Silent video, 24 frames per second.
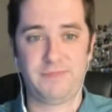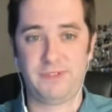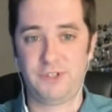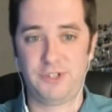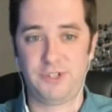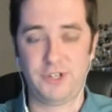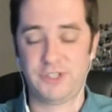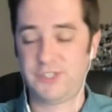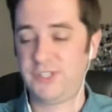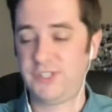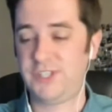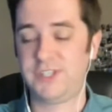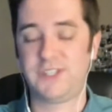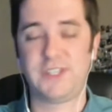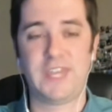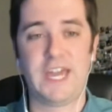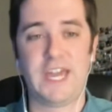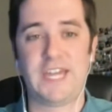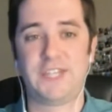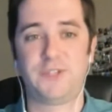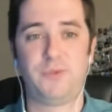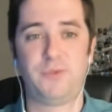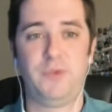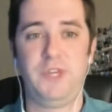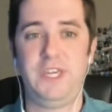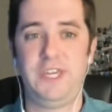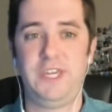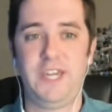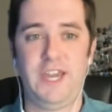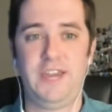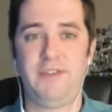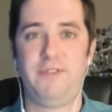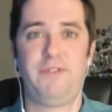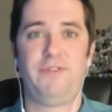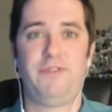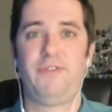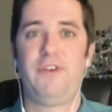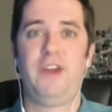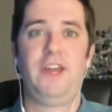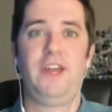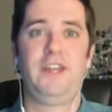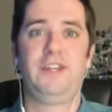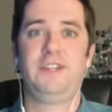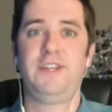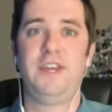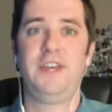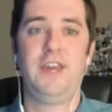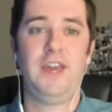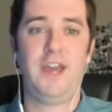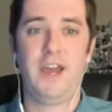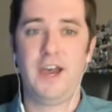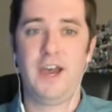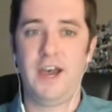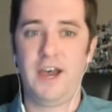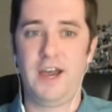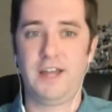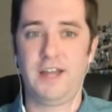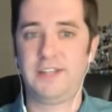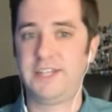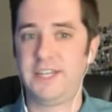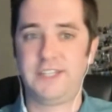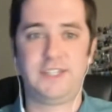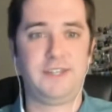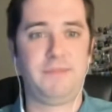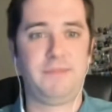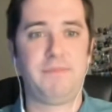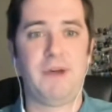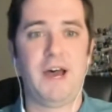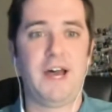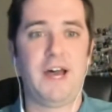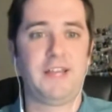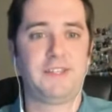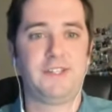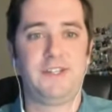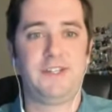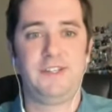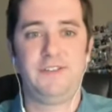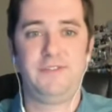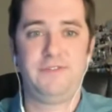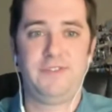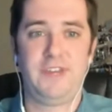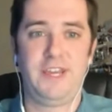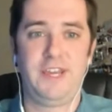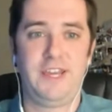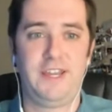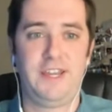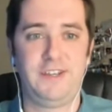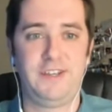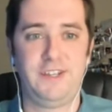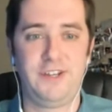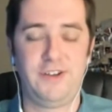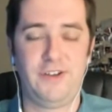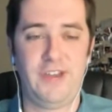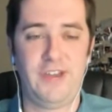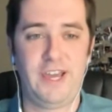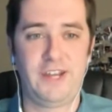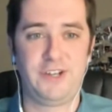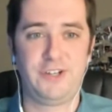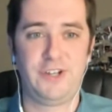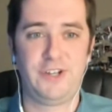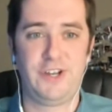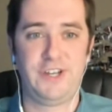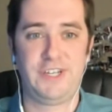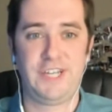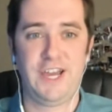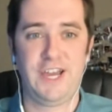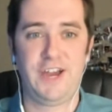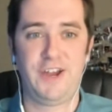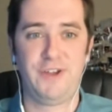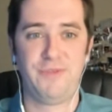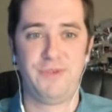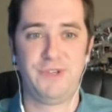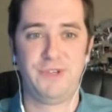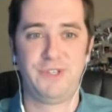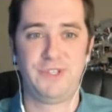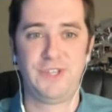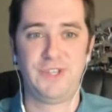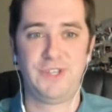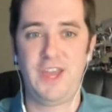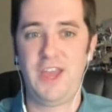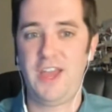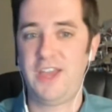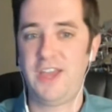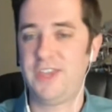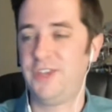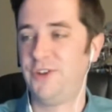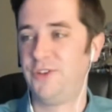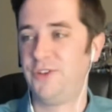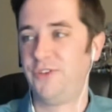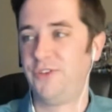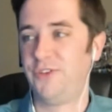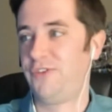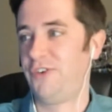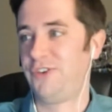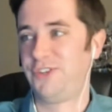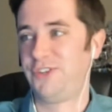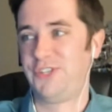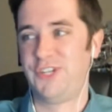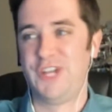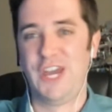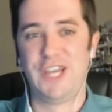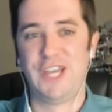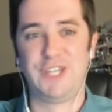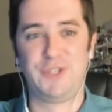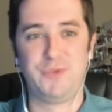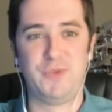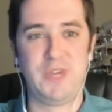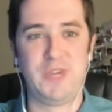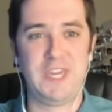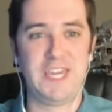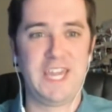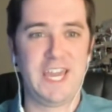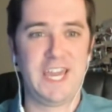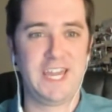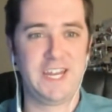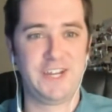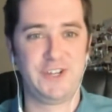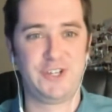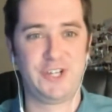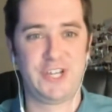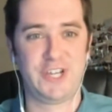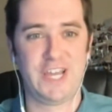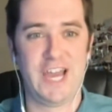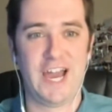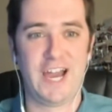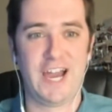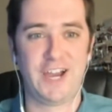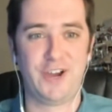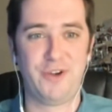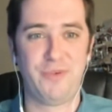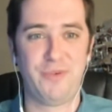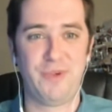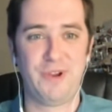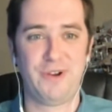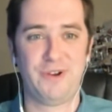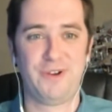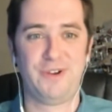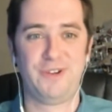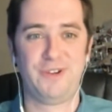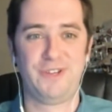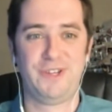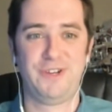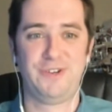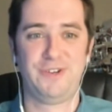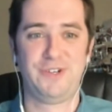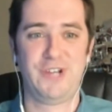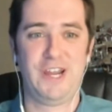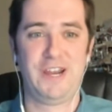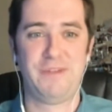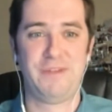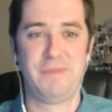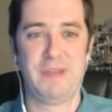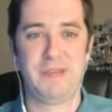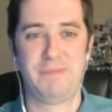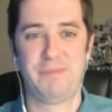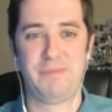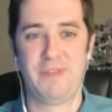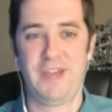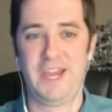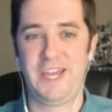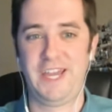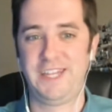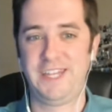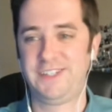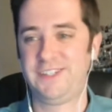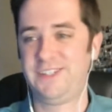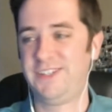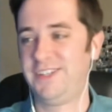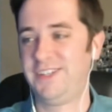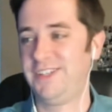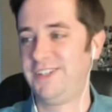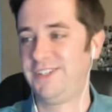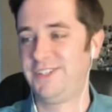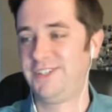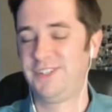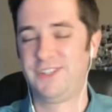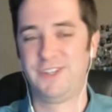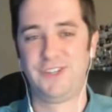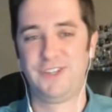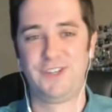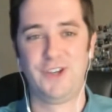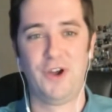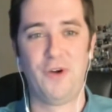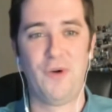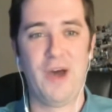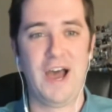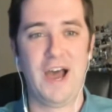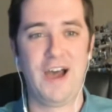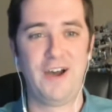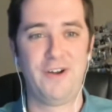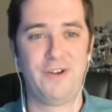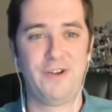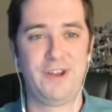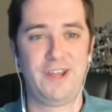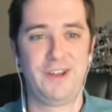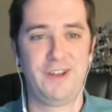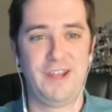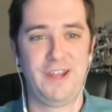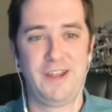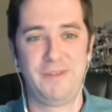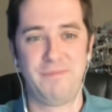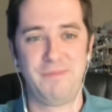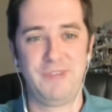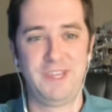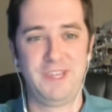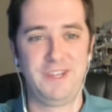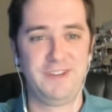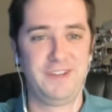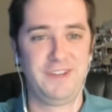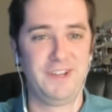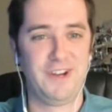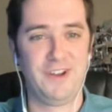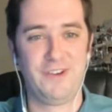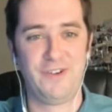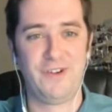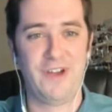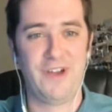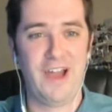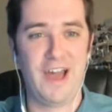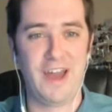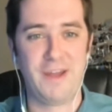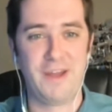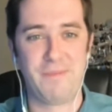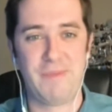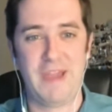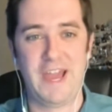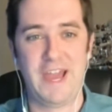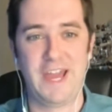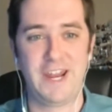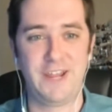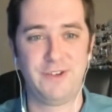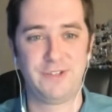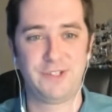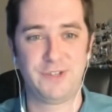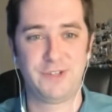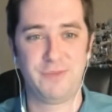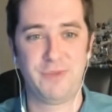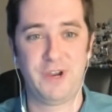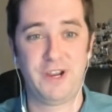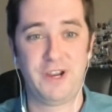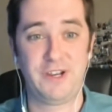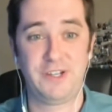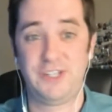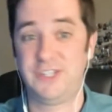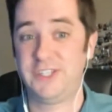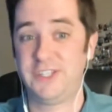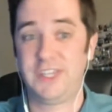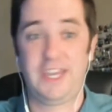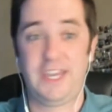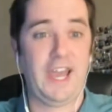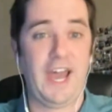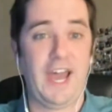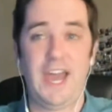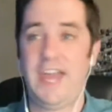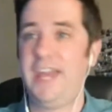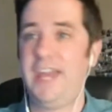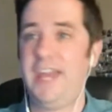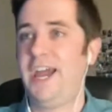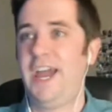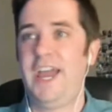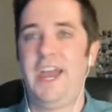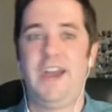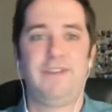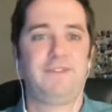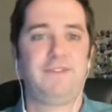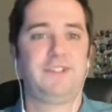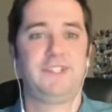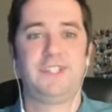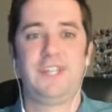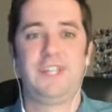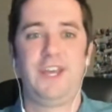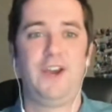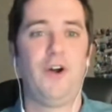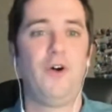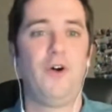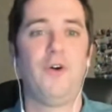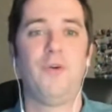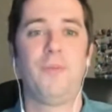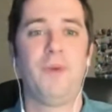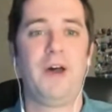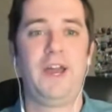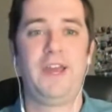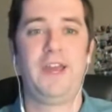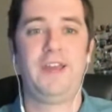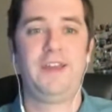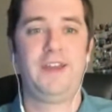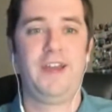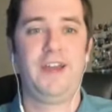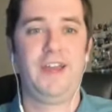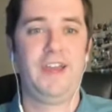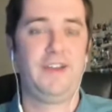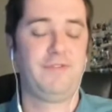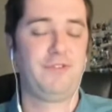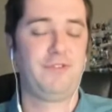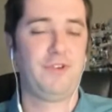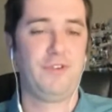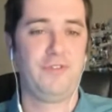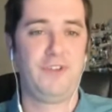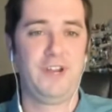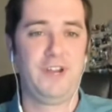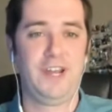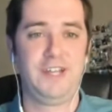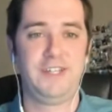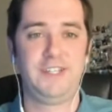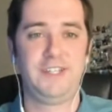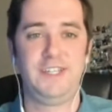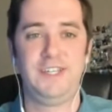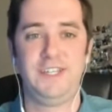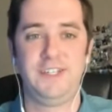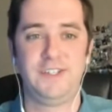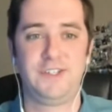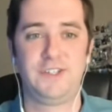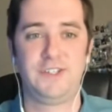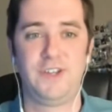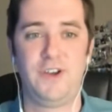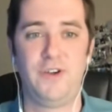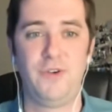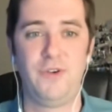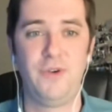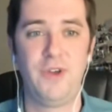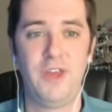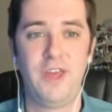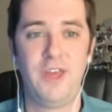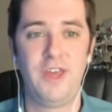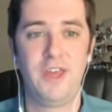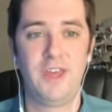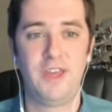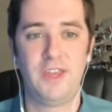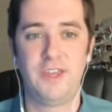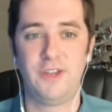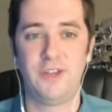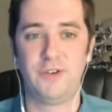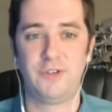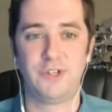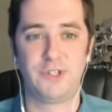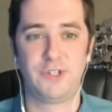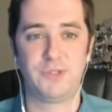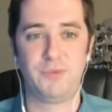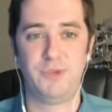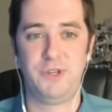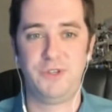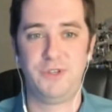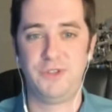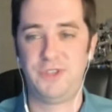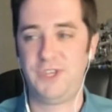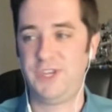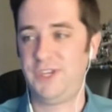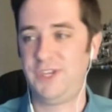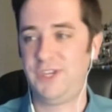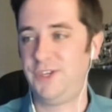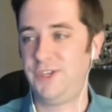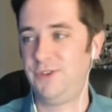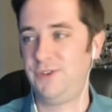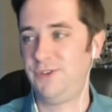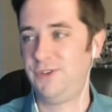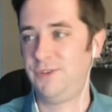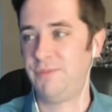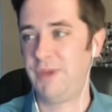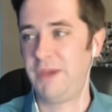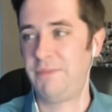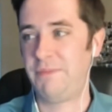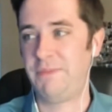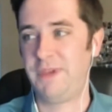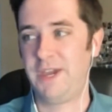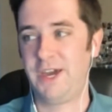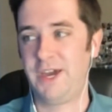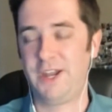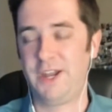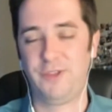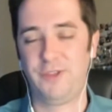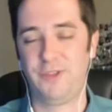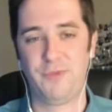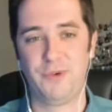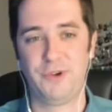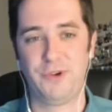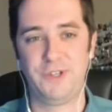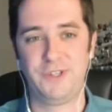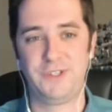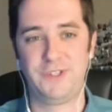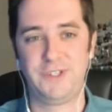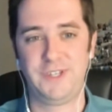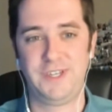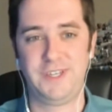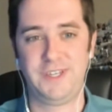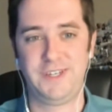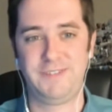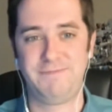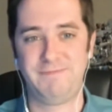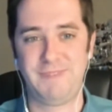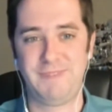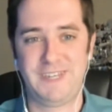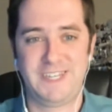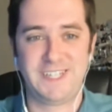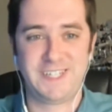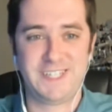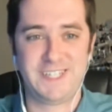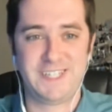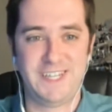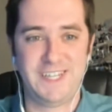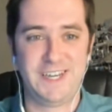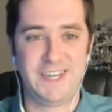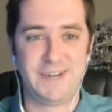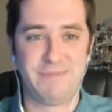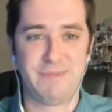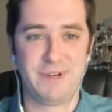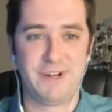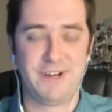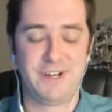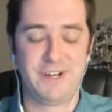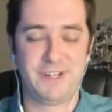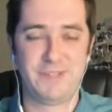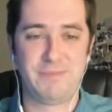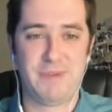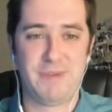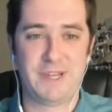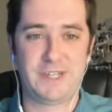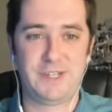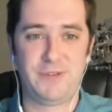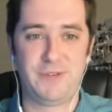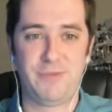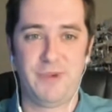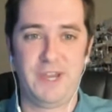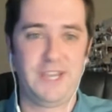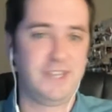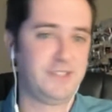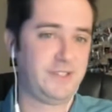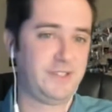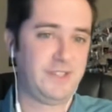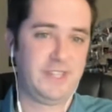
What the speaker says: Just this last week, I have a friend tested positive and, had to shut it down. It was, the first nice weekend in Chicago. We were, trying to make plans to go out and meet, on a patio somewhere. And she's like, I have to stay home. I have COVID-19. So, just when you think you might be out of the woods, it can sneak up in unexpected ways.